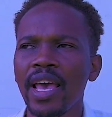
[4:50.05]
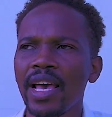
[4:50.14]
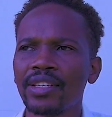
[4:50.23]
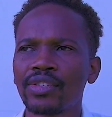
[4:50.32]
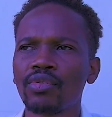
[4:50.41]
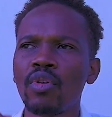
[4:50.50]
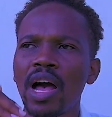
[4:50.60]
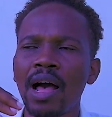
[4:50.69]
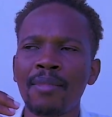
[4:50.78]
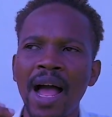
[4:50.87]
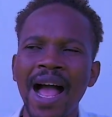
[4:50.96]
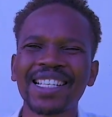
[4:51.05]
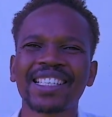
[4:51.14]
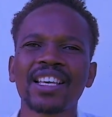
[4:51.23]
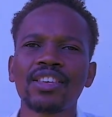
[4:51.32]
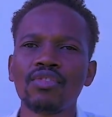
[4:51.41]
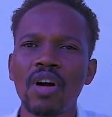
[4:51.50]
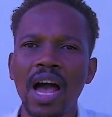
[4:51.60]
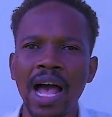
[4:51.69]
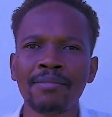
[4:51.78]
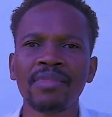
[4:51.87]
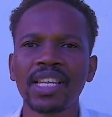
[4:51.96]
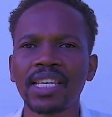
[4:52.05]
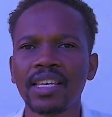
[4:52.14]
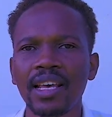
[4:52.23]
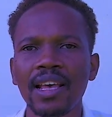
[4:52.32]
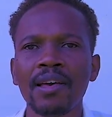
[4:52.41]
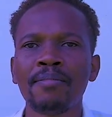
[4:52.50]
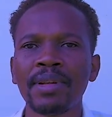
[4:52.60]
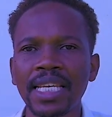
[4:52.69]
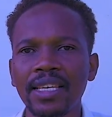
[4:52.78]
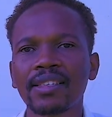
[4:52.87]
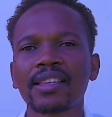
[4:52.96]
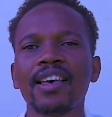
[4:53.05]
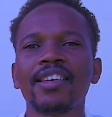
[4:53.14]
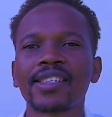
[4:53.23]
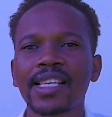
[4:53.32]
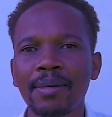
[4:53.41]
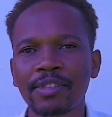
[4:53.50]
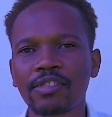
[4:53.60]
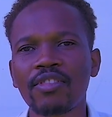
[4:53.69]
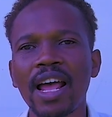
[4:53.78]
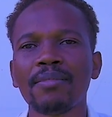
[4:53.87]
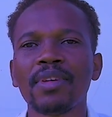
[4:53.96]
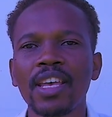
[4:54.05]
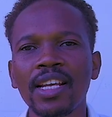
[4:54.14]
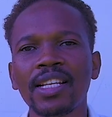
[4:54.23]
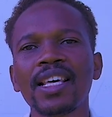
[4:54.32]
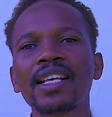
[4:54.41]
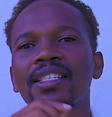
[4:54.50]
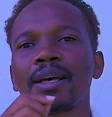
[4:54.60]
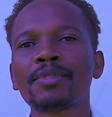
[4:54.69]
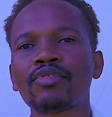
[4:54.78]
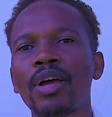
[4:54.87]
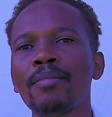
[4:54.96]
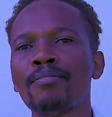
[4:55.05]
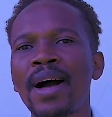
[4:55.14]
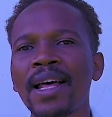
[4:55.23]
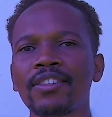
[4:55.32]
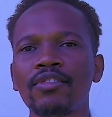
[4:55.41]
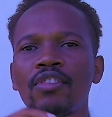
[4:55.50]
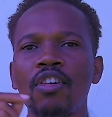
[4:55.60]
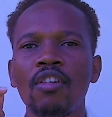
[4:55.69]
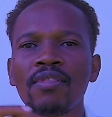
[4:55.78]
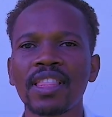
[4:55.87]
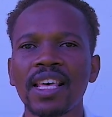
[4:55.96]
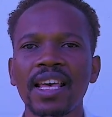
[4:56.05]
And so I'm asking you humbly, please subscribe. Hit that subscribe button on